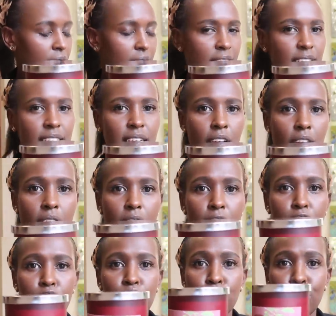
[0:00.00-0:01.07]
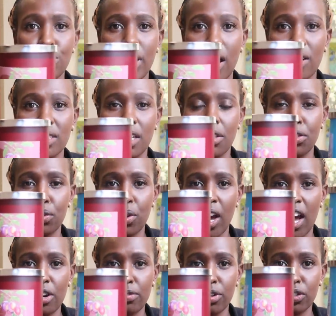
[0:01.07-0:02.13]
These are
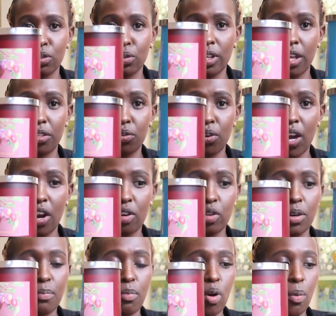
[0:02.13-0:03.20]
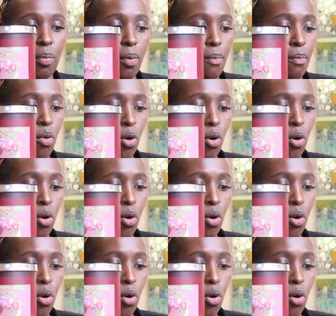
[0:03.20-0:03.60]
2,300, so they're 300 bob